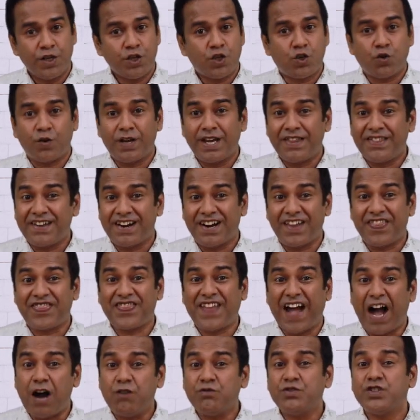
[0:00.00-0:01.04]
Today there are
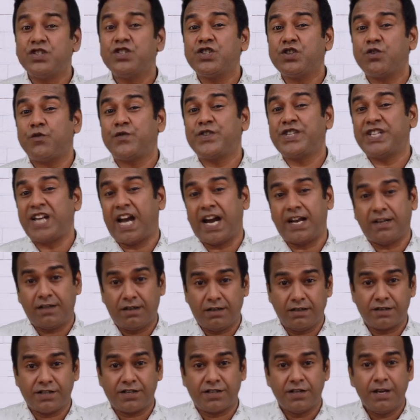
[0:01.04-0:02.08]
thousands of
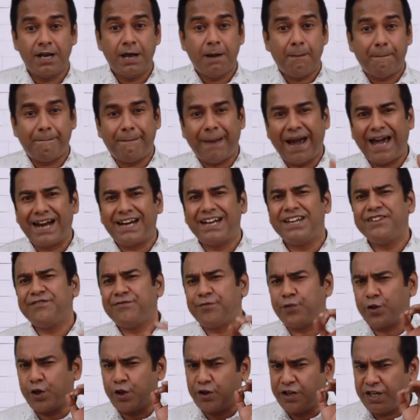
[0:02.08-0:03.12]
channels battling
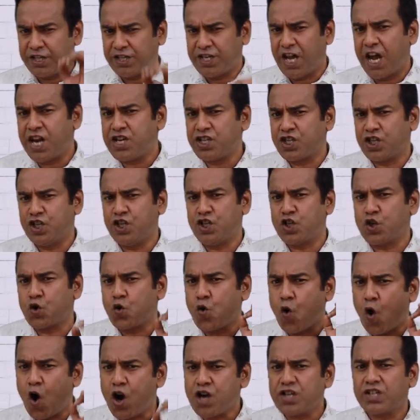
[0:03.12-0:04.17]
for your attention to
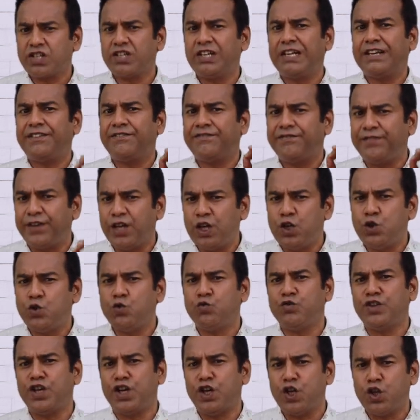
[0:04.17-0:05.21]
constantly feed you
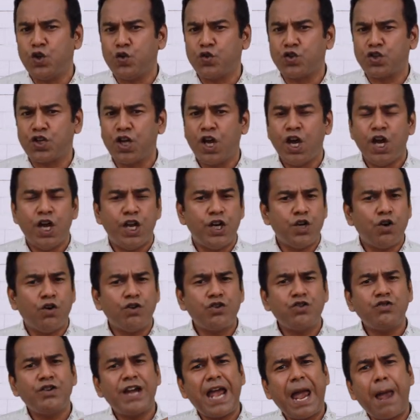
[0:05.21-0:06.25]
the news,
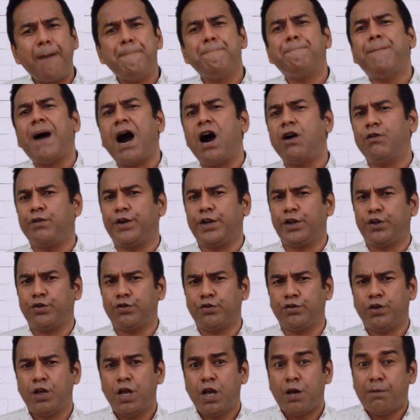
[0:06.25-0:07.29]
not to empower
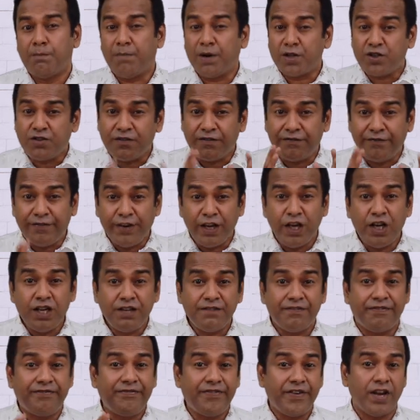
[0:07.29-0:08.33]
you, but to
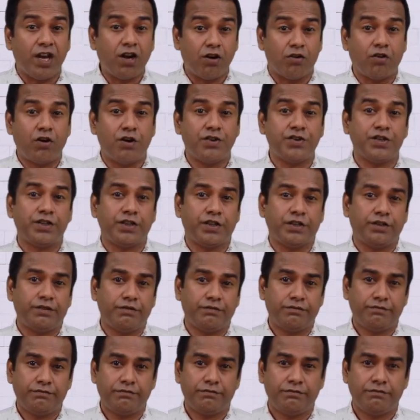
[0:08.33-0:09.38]
feed fear onto
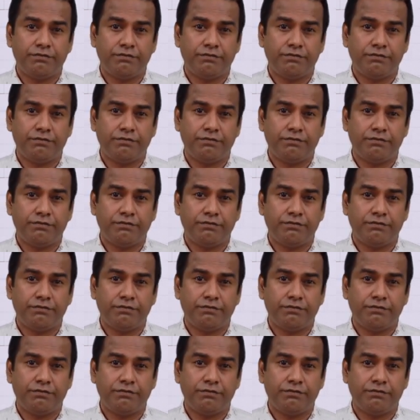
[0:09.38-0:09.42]
you.